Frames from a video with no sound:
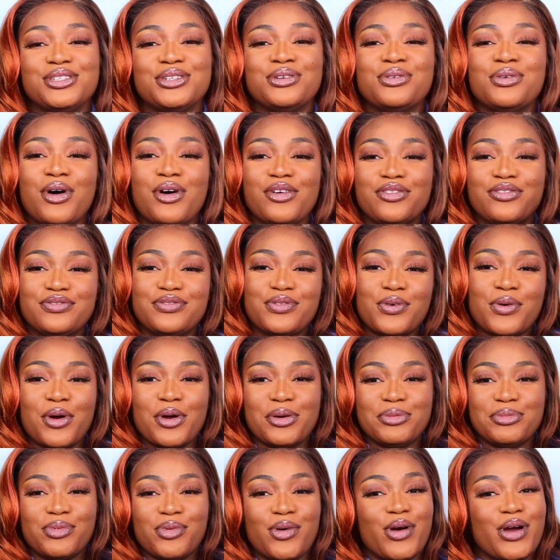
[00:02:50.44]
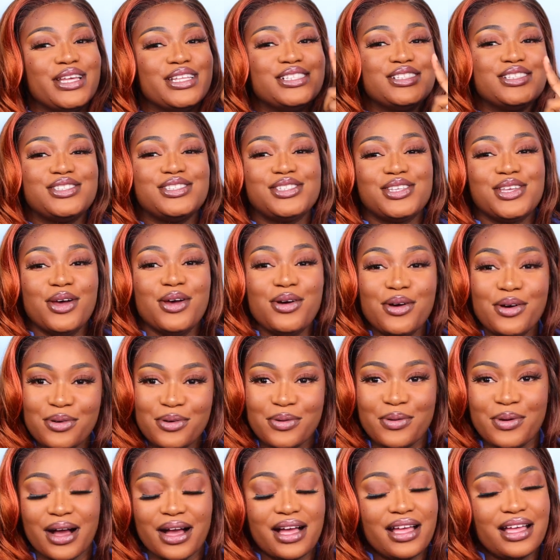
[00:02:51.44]
to a
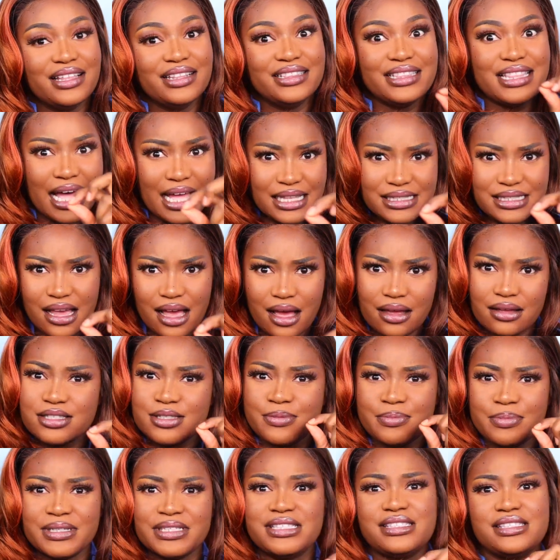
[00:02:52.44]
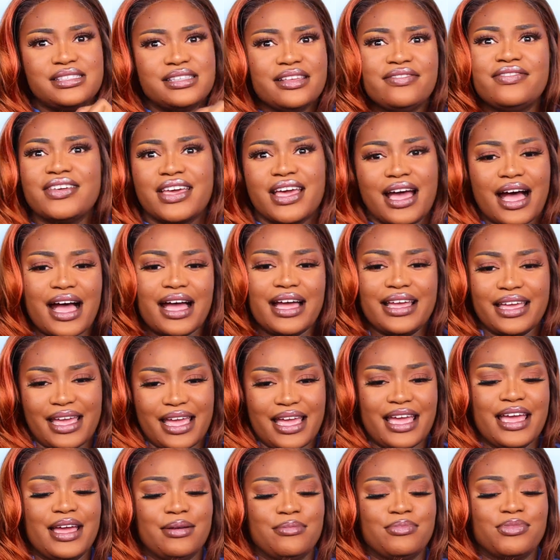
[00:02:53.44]
4.2. That's how specific I
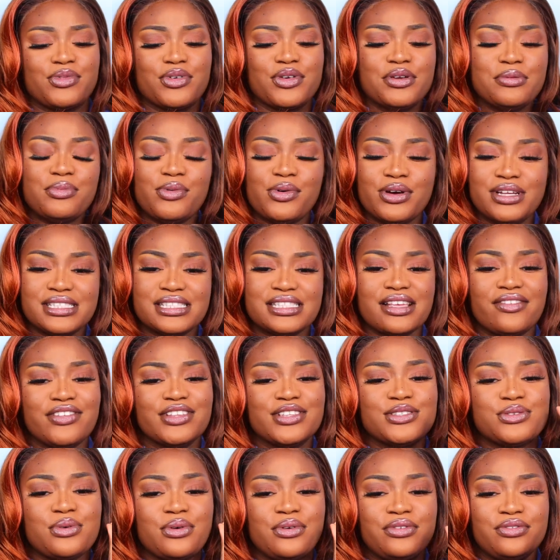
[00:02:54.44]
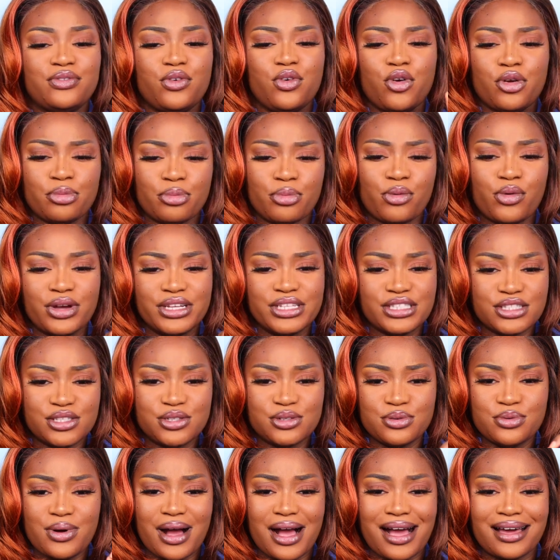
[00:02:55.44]
am. 3.7 to a
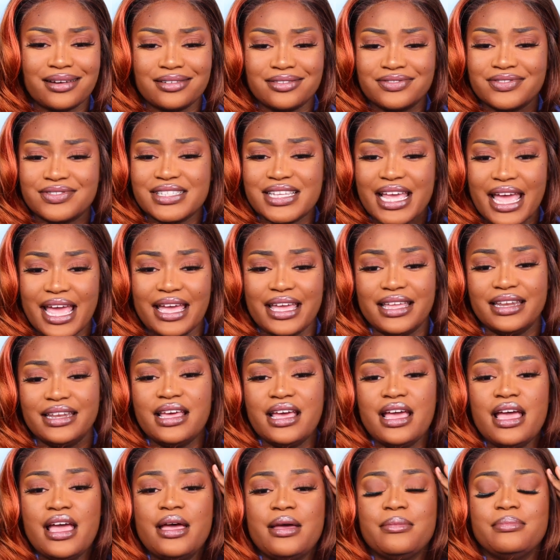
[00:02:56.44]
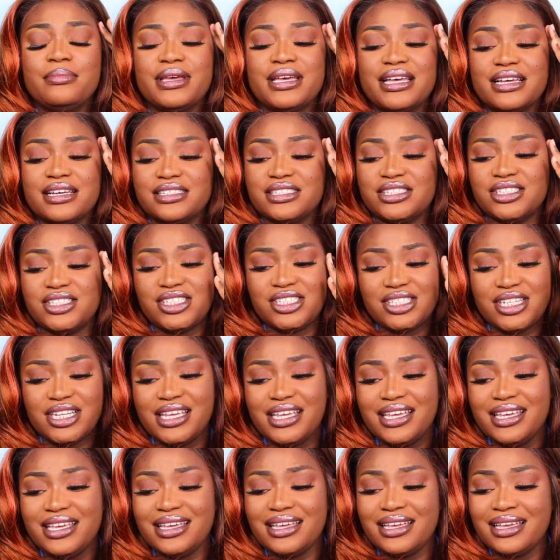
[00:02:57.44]
4.2 out of 10 because
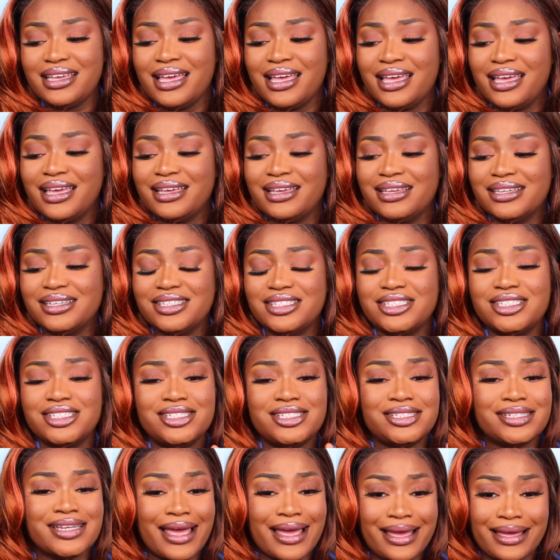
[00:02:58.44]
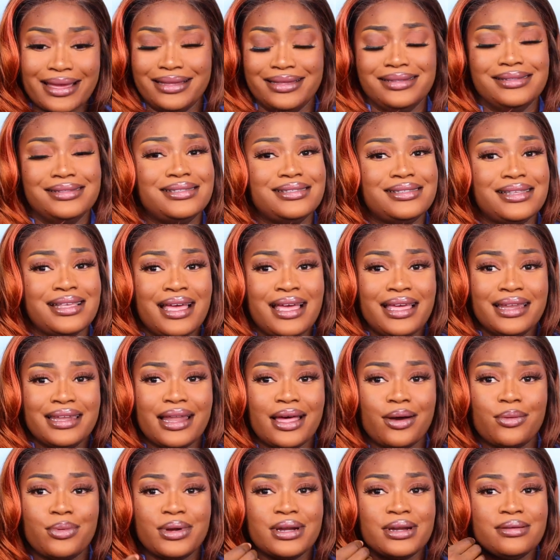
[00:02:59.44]
she sheds.
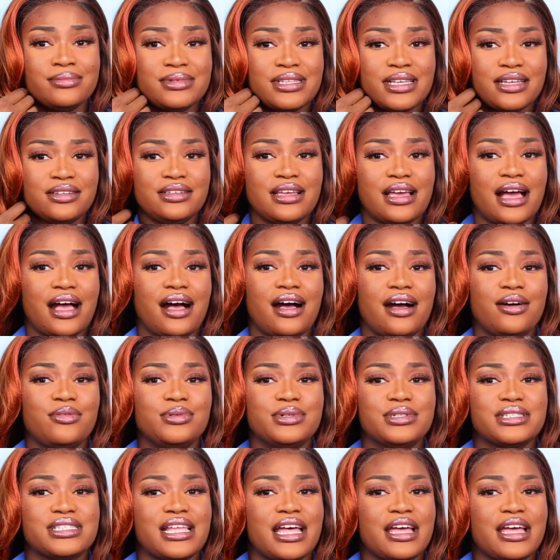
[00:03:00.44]
Like when I'm telling y'all, I was